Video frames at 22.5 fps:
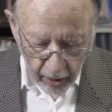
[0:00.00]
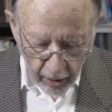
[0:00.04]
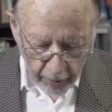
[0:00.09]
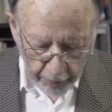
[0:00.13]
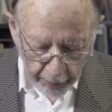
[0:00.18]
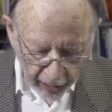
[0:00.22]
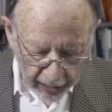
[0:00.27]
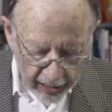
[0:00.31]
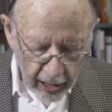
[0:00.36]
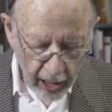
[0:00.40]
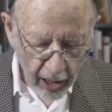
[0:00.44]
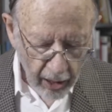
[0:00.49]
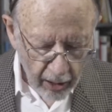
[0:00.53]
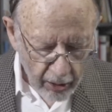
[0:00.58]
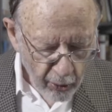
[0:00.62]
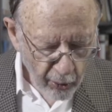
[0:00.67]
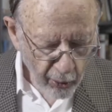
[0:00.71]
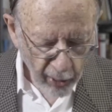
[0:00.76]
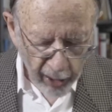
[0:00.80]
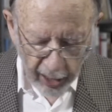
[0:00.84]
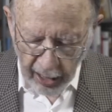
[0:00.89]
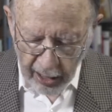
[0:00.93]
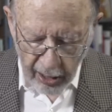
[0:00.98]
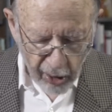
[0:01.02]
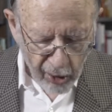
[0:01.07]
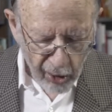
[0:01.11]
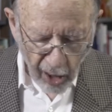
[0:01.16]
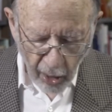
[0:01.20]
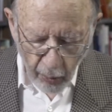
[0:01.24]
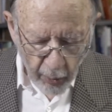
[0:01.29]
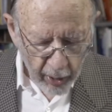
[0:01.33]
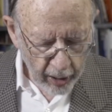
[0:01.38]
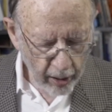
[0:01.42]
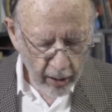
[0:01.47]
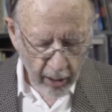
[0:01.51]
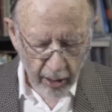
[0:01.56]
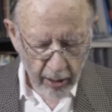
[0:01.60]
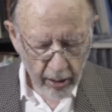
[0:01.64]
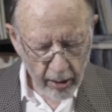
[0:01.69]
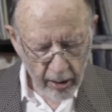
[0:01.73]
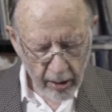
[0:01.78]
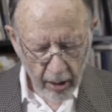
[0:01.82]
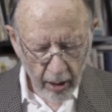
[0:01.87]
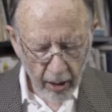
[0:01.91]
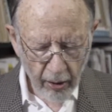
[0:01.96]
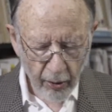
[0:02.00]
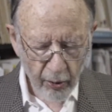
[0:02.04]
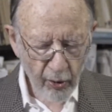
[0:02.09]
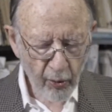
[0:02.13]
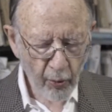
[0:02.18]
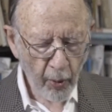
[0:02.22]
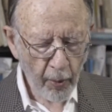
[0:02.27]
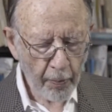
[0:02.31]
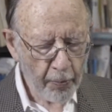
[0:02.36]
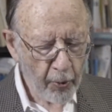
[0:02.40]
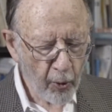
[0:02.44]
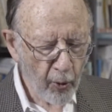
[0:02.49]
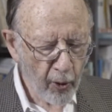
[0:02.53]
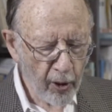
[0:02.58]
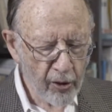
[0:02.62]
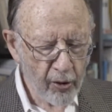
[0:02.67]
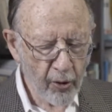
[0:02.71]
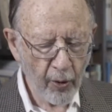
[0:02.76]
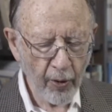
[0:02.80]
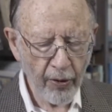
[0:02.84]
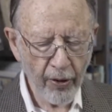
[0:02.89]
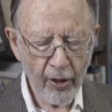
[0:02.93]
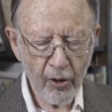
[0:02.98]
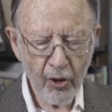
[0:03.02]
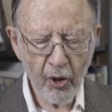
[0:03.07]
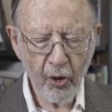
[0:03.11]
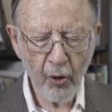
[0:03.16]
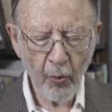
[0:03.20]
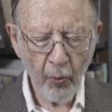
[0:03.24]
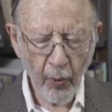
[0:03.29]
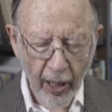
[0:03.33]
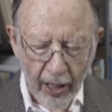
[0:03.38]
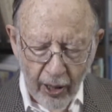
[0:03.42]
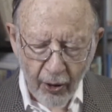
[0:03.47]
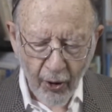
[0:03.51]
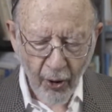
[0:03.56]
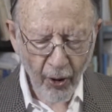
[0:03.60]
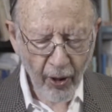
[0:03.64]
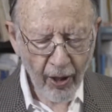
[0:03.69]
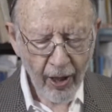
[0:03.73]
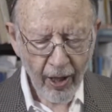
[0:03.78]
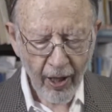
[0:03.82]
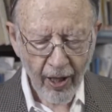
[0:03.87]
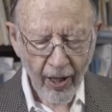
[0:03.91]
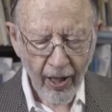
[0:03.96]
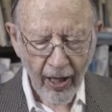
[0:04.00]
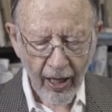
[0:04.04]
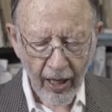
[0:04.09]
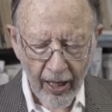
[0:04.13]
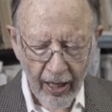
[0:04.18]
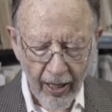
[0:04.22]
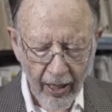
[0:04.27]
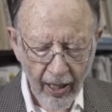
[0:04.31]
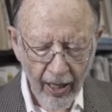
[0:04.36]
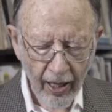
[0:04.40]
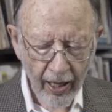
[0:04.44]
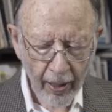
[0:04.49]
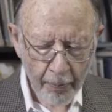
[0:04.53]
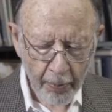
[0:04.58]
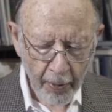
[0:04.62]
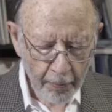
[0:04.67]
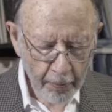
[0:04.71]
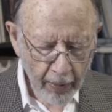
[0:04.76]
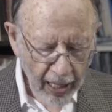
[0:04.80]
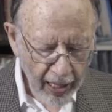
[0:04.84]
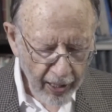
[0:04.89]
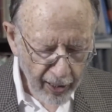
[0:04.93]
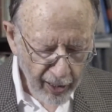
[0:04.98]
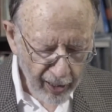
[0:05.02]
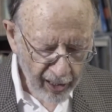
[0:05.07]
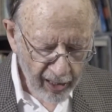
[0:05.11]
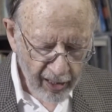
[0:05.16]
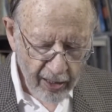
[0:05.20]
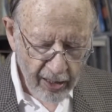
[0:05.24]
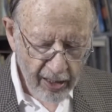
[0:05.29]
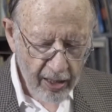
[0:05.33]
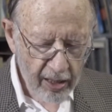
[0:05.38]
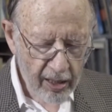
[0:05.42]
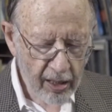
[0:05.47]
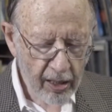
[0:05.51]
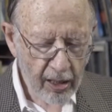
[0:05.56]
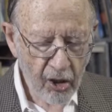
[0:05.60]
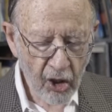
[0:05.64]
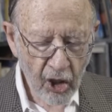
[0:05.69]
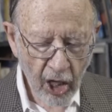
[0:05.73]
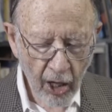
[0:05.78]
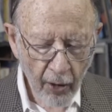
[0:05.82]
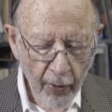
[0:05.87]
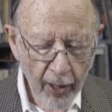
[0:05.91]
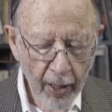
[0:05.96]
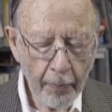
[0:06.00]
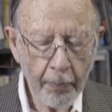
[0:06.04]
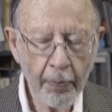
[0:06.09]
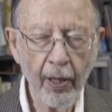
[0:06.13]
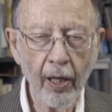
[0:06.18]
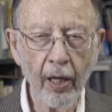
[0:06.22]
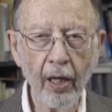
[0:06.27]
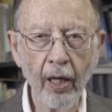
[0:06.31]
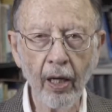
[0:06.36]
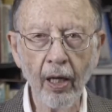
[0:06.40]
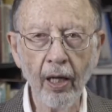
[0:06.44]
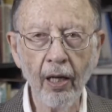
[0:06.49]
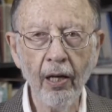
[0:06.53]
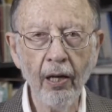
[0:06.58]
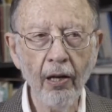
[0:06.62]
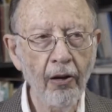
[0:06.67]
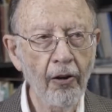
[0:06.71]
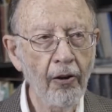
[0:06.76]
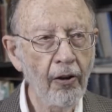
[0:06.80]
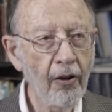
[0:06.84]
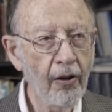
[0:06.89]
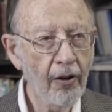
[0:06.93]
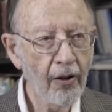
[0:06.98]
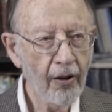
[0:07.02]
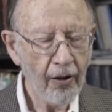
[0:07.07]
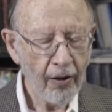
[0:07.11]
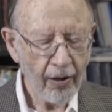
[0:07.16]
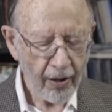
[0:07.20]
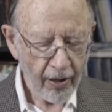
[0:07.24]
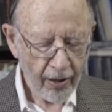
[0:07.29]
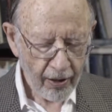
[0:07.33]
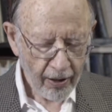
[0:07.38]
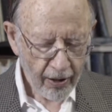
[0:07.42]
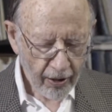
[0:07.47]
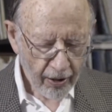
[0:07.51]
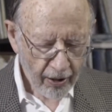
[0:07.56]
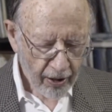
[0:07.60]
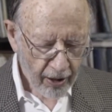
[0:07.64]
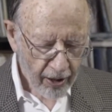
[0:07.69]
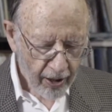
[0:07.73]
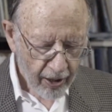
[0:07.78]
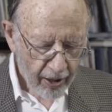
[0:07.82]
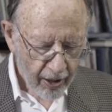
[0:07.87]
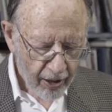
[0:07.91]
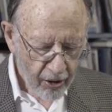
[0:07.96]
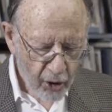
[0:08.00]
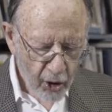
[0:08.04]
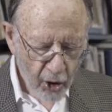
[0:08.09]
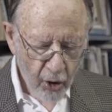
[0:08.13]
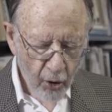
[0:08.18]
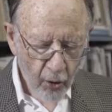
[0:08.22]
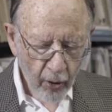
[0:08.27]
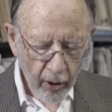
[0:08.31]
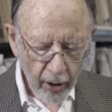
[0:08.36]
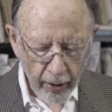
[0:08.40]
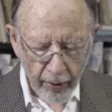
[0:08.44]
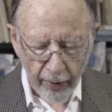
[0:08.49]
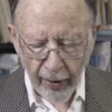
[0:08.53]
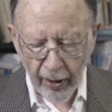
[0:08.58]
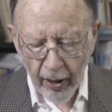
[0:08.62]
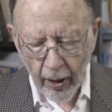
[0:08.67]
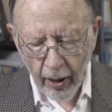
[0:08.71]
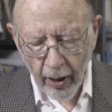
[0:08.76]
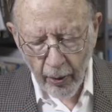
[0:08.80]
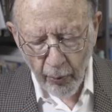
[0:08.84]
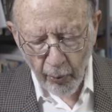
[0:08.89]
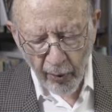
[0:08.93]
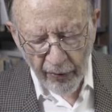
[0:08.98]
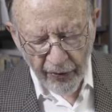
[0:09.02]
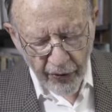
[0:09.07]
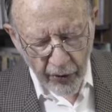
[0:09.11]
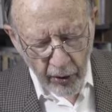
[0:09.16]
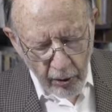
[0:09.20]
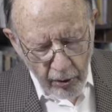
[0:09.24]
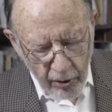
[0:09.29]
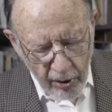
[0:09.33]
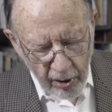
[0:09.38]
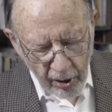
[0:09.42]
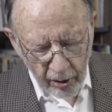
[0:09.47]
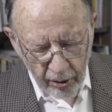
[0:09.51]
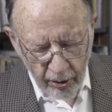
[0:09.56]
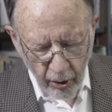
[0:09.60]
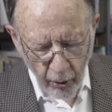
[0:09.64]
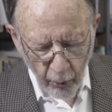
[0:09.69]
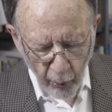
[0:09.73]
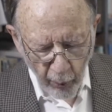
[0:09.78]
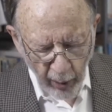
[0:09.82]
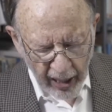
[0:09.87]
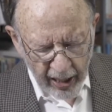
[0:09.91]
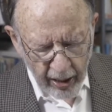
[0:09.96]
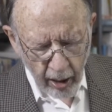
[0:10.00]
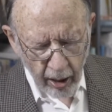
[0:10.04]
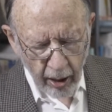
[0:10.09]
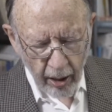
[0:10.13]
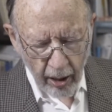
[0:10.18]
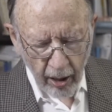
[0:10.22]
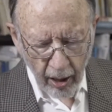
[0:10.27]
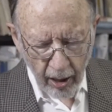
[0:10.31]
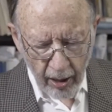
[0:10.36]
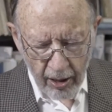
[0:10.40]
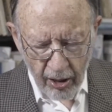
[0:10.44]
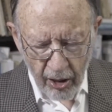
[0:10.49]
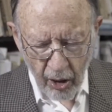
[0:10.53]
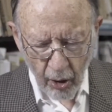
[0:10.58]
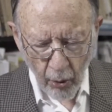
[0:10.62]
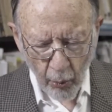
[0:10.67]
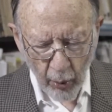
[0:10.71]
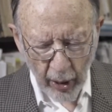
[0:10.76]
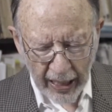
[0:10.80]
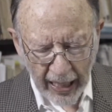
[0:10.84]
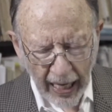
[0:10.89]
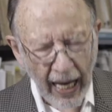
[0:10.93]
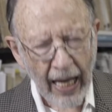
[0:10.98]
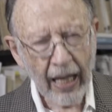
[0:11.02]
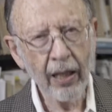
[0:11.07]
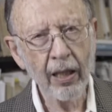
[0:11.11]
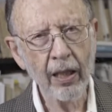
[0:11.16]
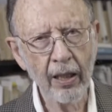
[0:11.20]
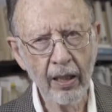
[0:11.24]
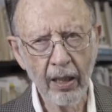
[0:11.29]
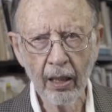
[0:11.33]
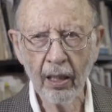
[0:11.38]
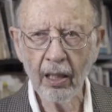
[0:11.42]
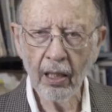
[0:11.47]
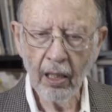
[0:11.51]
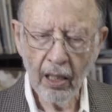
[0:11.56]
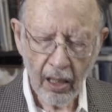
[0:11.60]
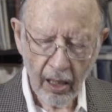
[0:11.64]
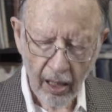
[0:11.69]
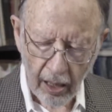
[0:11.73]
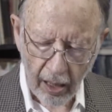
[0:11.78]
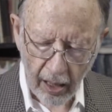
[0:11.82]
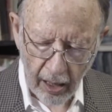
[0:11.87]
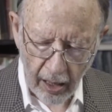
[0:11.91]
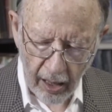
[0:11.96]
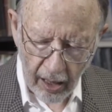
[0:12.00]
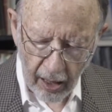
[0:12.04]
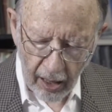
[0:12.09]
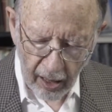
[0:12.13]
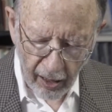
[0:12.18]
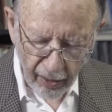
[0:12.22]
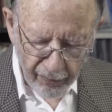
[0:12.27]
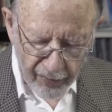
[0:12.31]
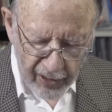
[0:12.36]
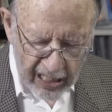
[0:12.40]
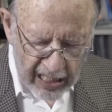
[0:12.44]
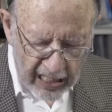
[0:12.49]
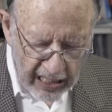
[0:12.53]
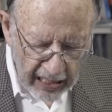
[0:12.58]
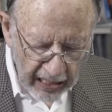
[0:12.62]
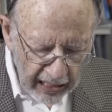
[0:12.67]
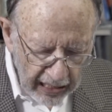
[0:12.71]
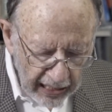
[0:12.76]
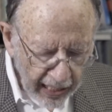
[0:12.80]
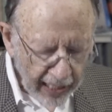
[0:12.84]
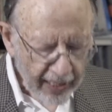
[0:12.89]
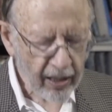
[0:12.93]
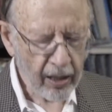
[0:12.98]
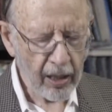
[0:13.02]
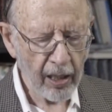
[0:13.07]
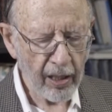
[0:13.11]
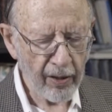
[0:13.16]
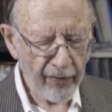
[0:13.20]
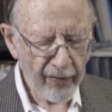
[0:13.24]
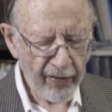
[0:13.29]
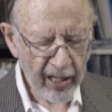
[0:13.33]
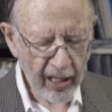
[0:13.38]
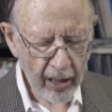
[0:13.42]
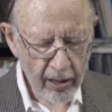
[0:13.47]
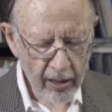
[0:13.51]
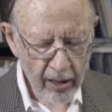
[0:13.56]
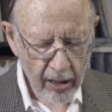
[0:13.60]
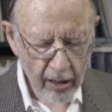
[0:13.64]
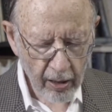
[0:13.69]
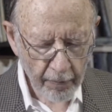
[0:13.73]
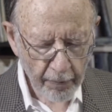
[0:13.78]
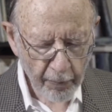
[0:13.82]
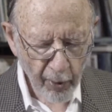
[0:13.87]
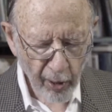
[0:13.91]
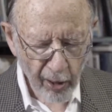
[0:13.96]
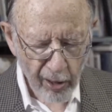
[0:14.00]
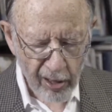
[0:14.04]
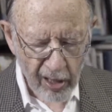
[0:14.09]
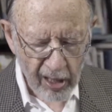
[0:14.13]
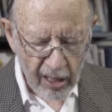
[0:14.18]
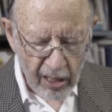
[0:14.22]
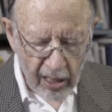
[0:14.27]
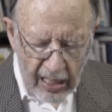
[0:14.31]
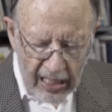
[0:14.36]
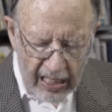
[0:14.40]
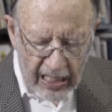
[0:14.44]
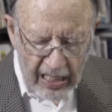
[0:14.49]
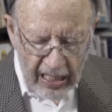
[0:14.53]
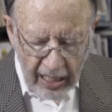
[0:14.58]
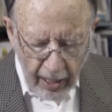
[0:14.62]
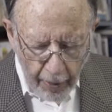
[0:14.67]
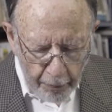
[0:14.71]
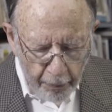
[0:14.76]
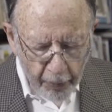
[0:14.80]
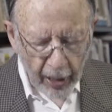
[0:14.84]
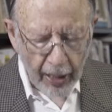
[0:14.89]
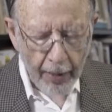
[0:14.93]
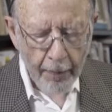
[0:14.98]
By contrast, no one considers reports on the surrender at Appomattox as cherry-picking. In short, refusal to recognize the reality of selected events and persons simply